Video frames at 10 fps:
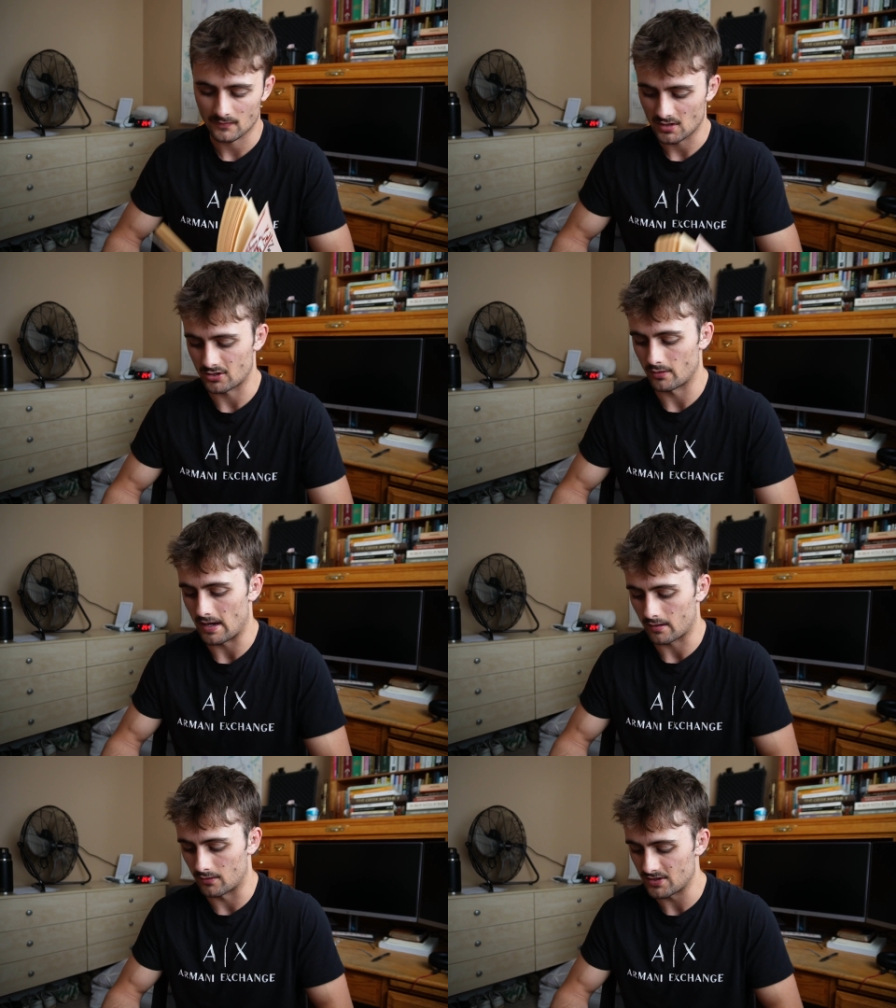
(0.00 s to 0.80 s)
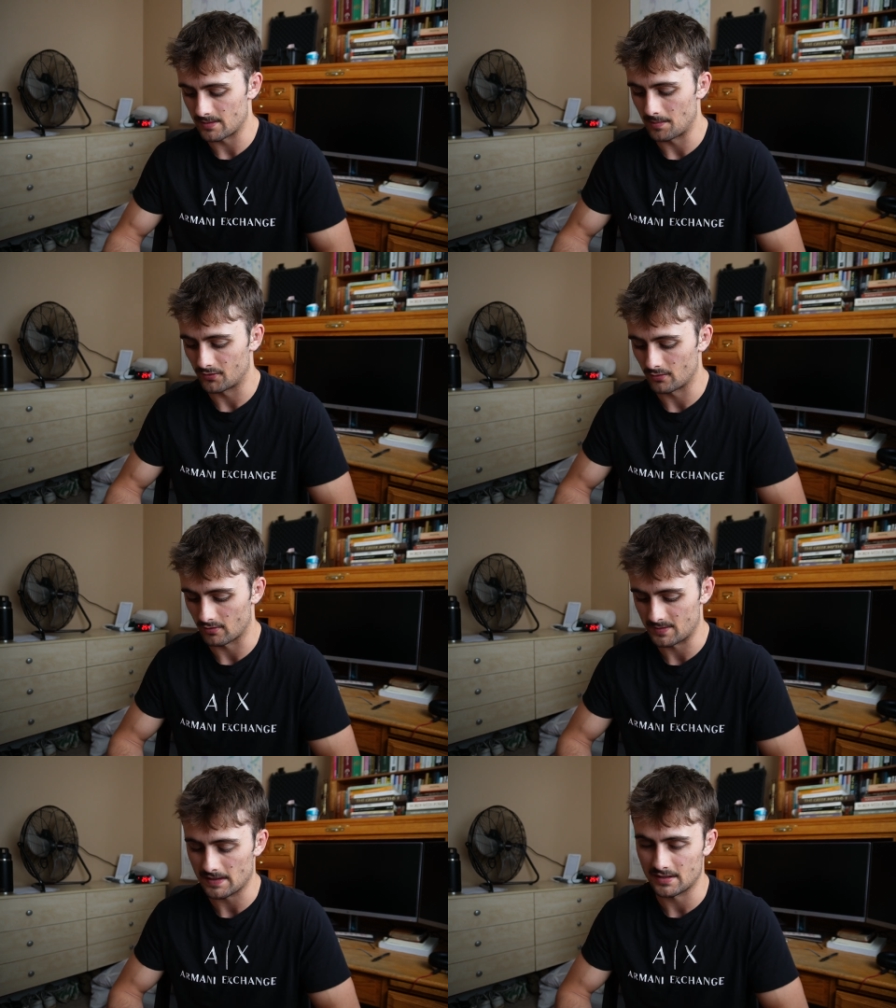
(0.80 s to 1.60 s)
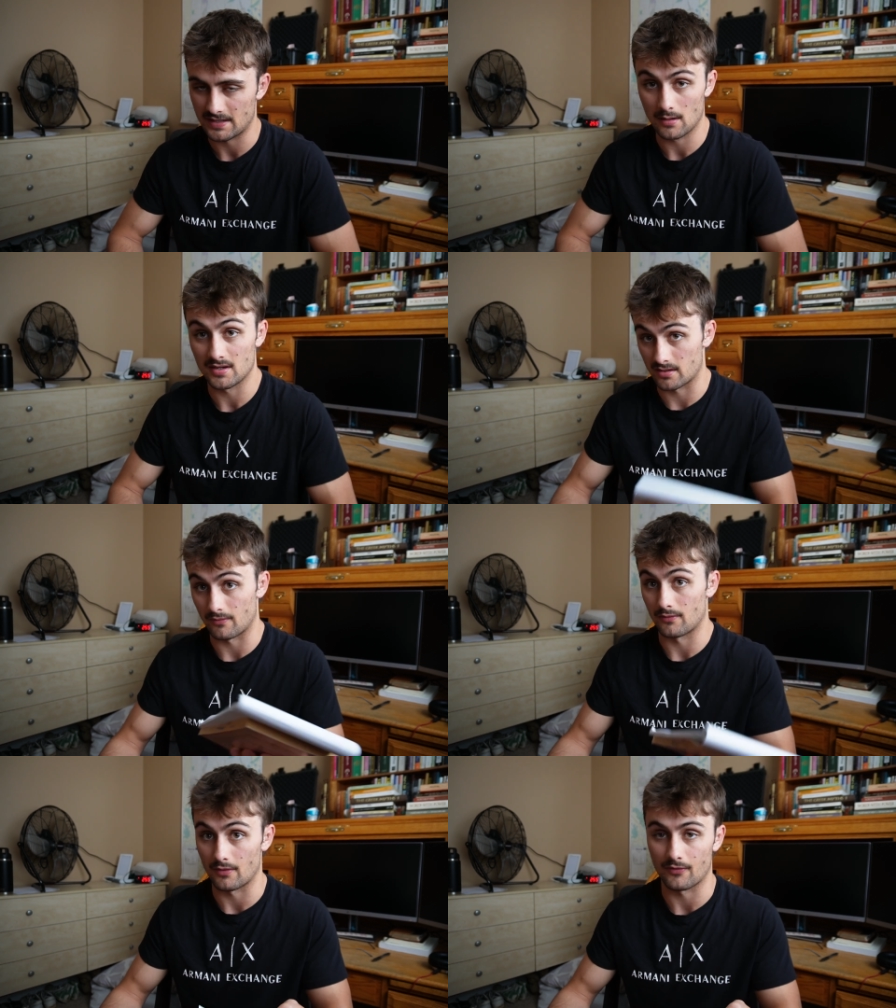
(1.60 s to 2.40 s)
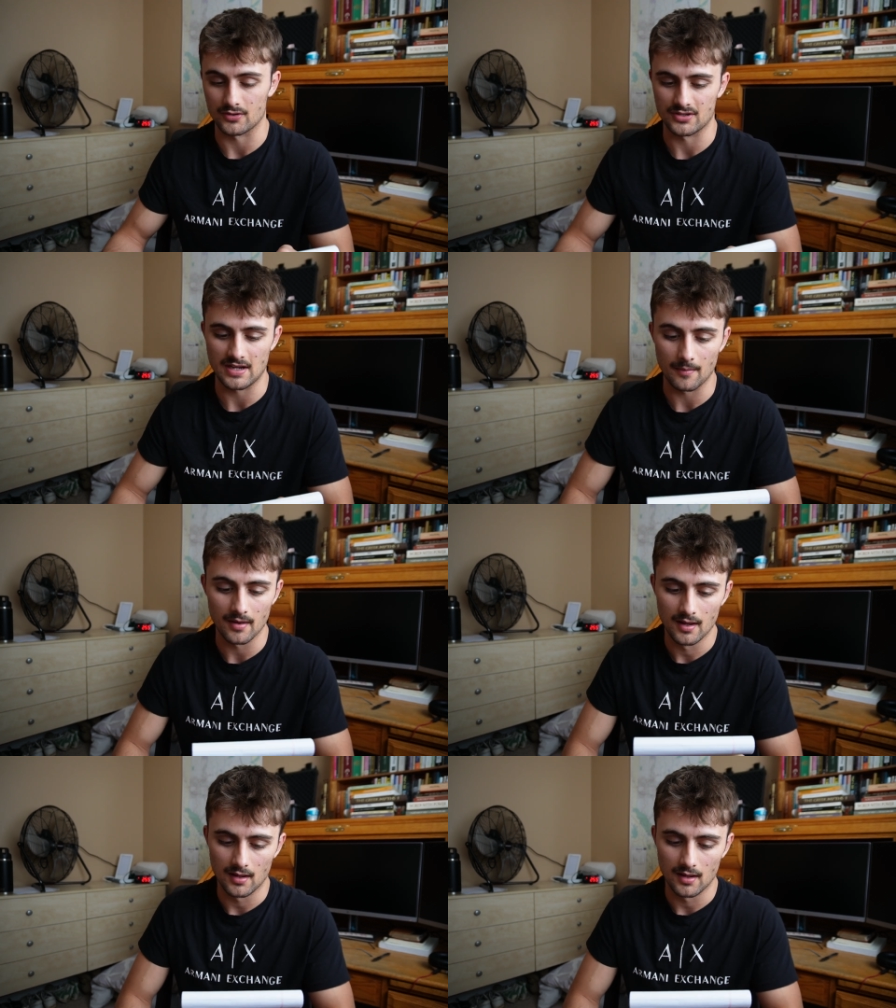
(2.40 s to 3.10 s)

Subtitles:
So yeah, convincing people to respect the Tao is the first step.